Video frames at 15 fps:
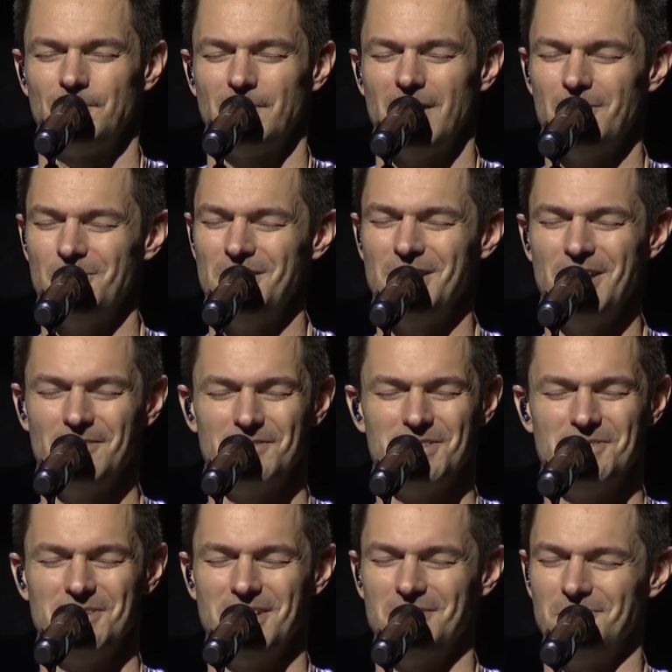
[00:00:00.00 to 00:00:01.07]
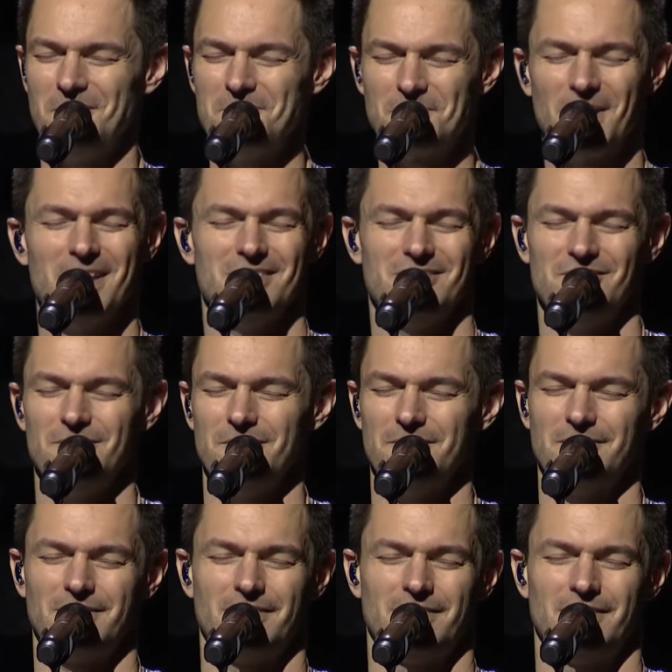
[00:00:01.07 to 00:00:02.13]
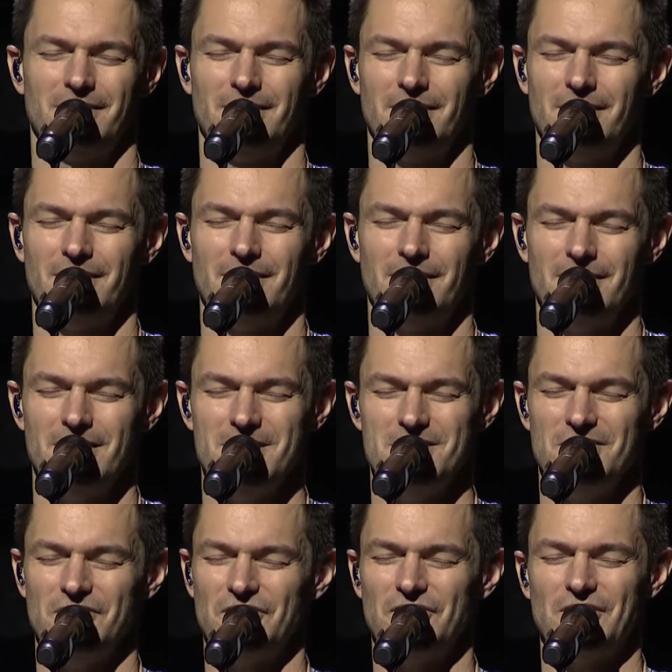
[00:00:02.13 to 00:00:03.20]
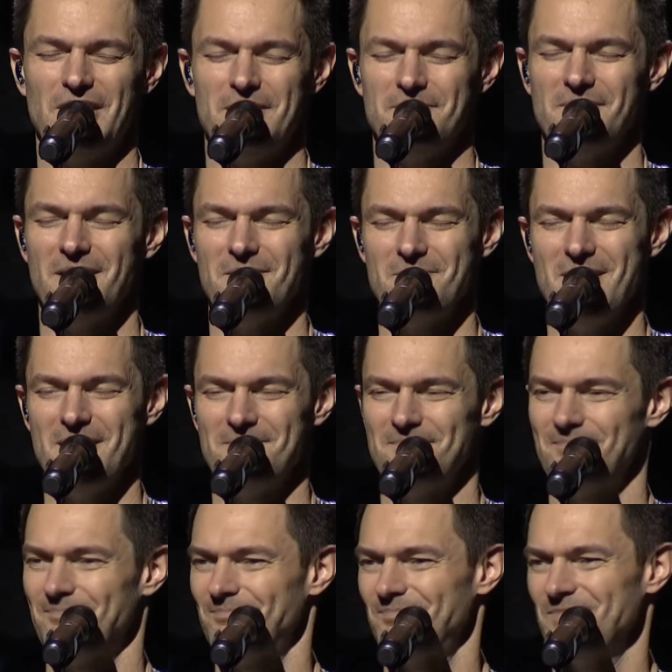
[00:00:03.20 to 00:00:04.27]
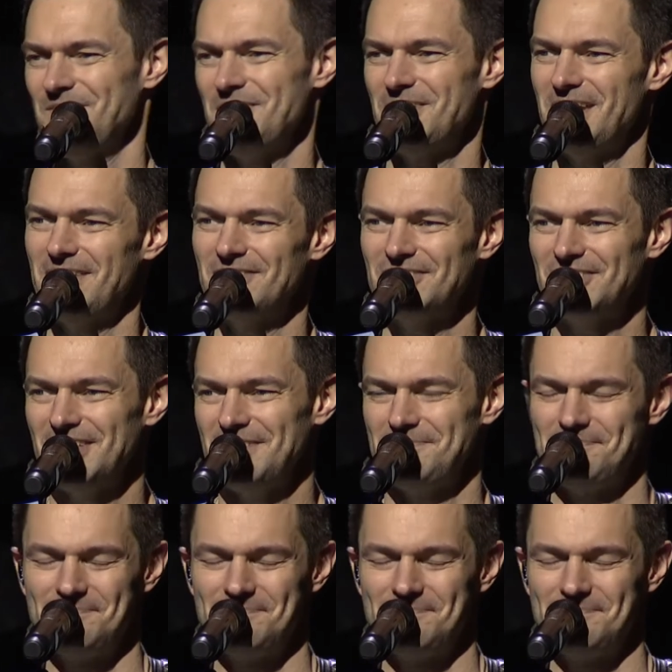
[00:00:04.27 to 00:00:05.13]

God, we love you and we praise you. In Jesus' name, amen. You can have a seat.